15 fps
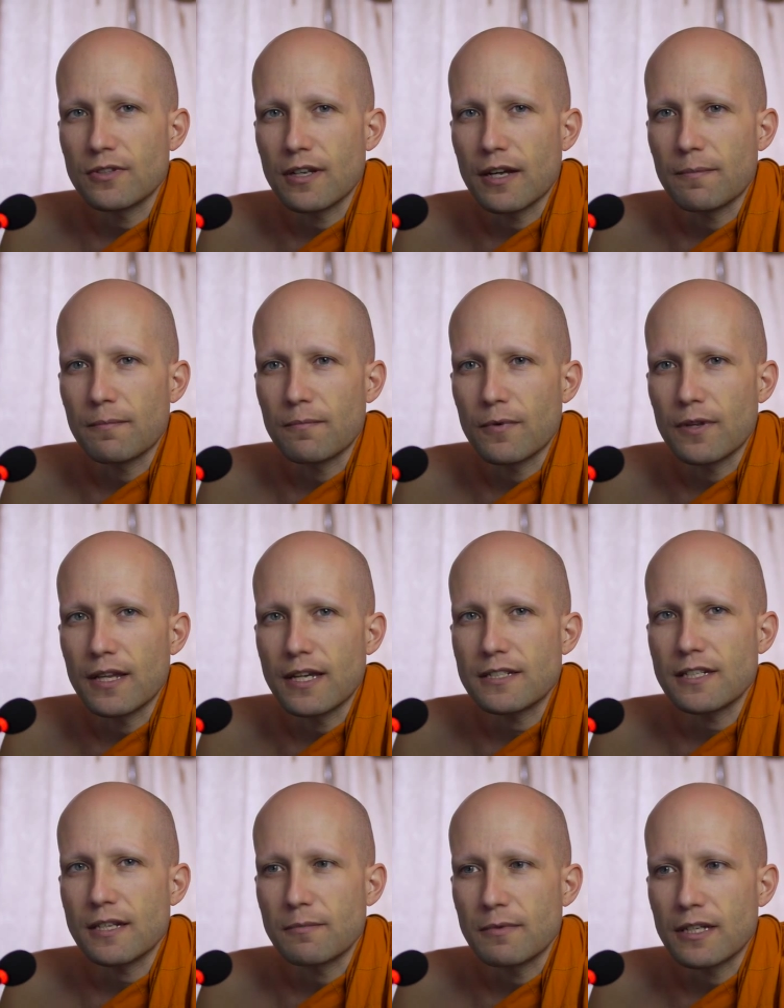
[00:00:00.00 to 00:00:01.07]
I'm, when they
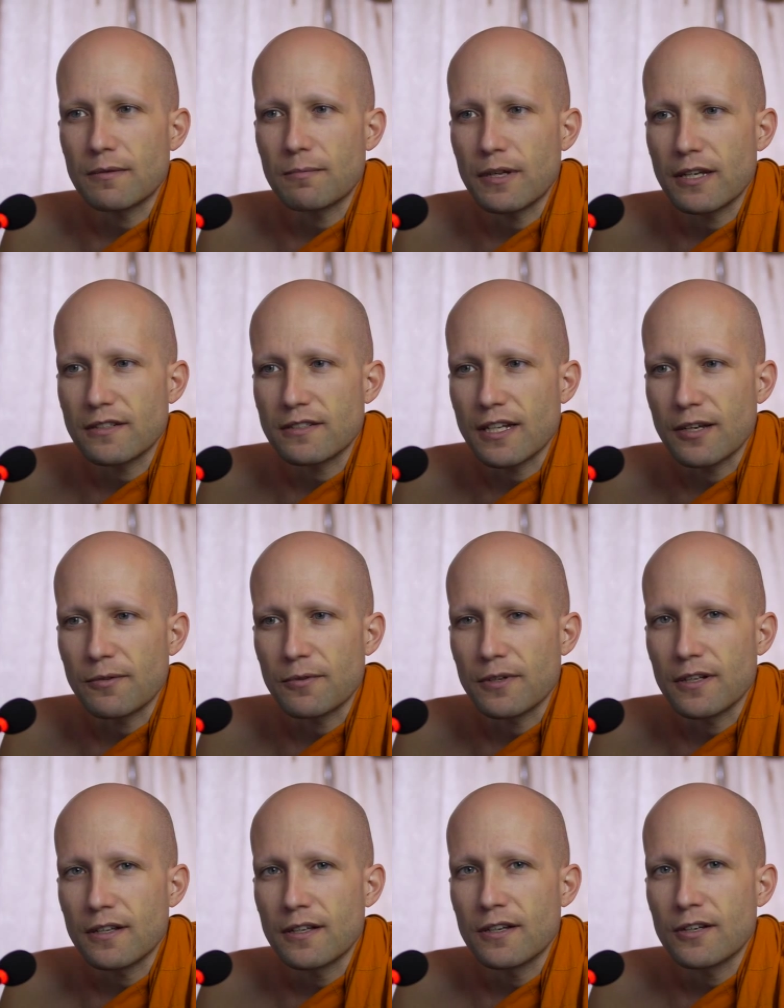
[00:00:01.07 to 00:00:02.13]
send me emails, I
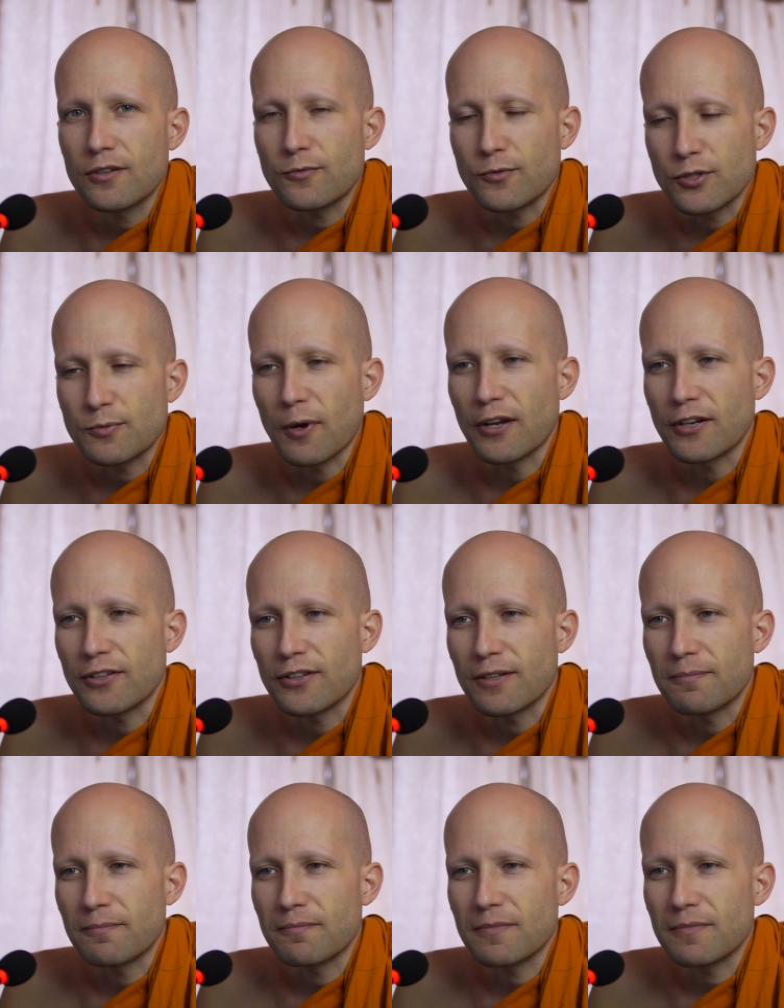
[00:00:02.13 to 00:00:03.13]
will respond to them.